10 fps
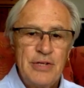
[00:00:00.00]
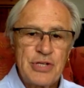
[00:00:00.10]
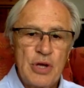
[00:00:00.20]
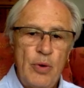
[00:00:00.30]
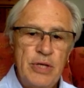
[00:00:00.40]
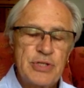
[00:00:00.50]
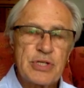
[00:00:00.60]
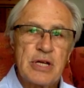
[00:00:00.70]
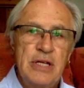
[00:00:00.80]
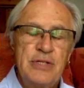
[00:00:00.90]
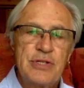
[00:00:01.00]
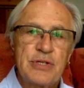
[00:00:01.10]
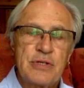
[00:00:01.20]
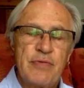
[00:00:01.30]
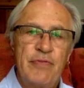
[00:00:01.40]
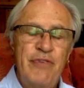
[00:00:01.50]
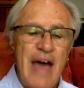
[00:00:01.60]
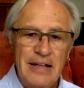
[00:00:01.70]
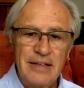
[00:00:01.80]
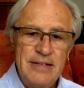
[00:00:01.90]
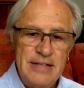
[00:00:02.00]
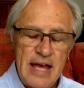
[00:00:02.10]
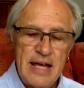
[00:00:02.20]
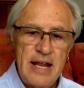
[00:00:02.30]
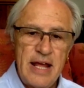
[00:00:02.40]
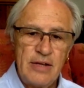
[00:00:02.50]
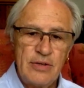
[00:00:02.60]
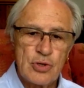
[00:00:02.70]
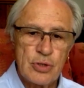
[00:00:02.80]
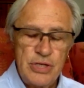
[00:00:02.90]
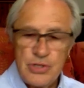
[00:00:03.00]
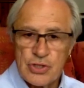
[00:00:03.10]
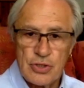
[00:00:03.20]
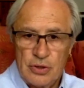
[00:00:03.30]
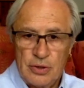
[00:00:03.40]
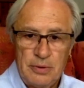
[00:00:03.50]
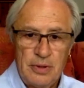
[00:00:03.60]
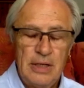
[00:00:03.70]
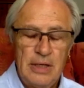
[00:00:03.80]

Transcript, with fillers: So it's it's validating traditional